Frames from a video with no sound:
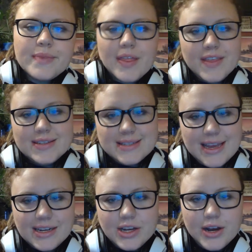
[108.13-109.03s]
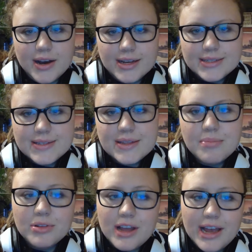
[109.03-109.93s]
This then caused the
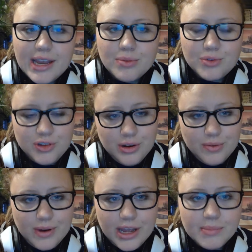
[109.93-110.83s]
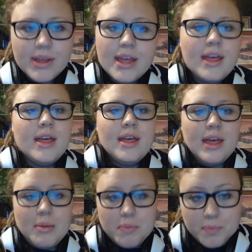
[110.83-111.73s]
blind shear ram,
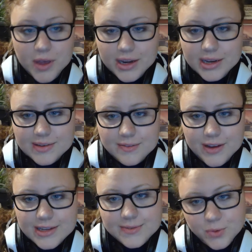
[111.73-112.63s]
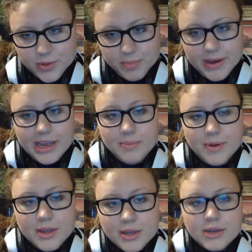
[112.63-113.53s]
a cutting device for the pipe,
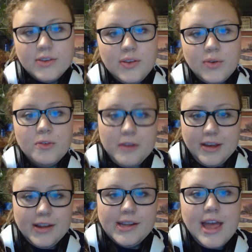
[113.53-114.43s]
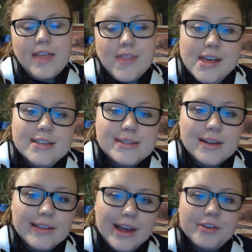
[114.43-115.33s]
to fail and thus
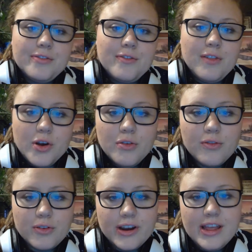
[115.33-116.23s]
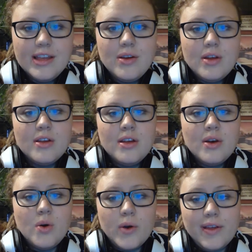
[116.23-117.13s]
allowed flow-freeing
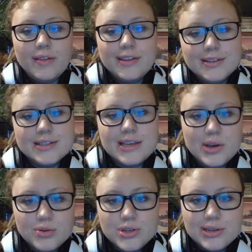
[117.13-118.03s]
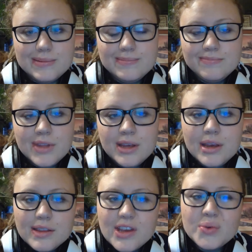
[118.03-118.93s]
oil into the ocean.
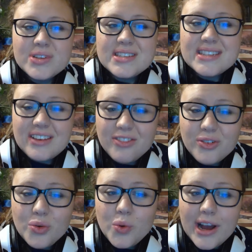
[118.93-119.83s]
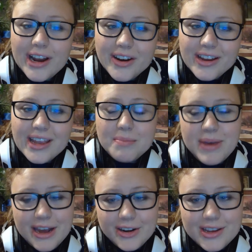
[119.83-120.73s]
There were several wiring and
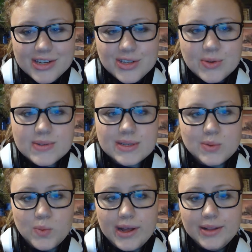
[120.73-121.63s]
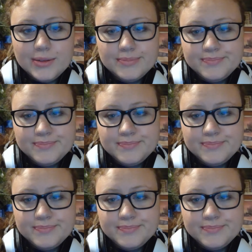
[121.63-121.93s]
battery issues as well.